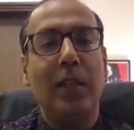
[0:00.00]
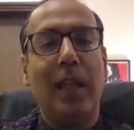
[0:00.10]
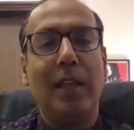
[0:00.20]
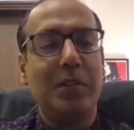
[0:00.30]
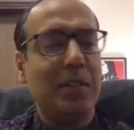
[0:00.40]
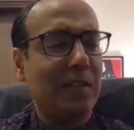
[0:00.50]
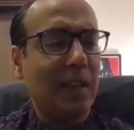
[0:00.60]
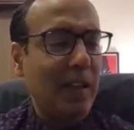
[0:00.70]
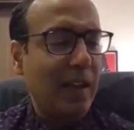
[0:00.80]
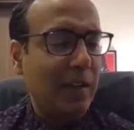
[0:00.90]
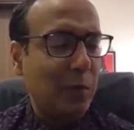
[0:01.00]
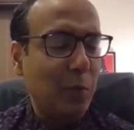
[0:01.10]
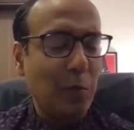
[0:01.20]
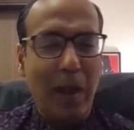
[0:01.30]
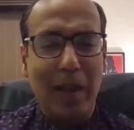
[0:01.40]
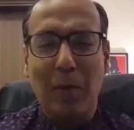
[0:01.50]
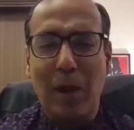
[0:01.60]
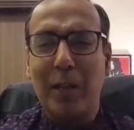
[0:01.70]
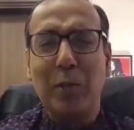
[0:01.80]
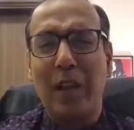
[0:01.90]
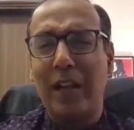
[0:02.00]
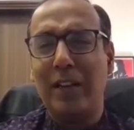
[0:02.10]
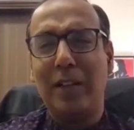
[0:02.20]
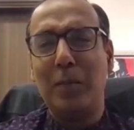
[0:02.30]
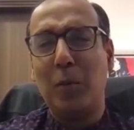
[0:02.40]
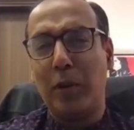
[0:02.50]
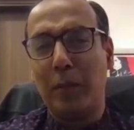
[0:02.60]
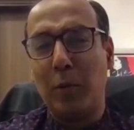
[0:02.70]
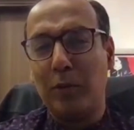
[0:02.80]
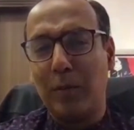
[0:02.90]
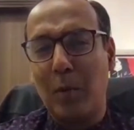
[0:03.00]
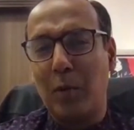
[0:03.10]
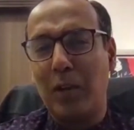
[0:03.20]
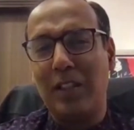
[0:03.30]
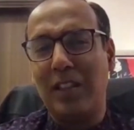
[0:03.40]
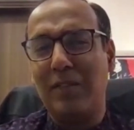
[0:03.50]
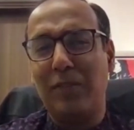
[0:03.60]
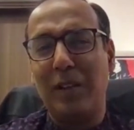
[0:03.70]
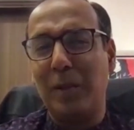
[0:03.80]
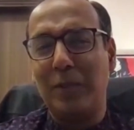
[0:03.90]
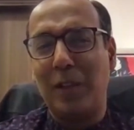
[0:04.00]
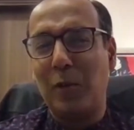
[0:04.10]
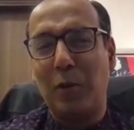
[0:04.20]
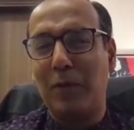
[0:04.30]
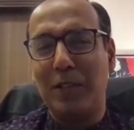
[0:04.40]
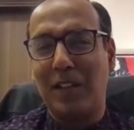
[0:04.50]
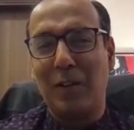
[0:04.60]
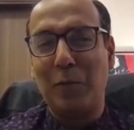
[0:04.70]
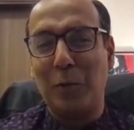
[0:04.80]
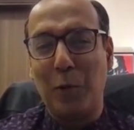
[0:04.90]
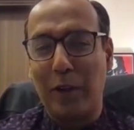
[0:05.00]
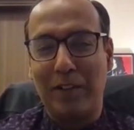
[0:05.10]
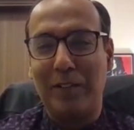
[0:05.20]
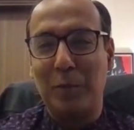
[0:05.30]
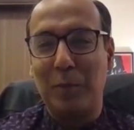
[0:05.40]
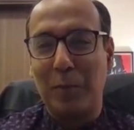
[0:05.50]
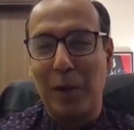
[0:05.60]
And she said that, why do you write these boring books about Hindi films and all, which are of no interest to me?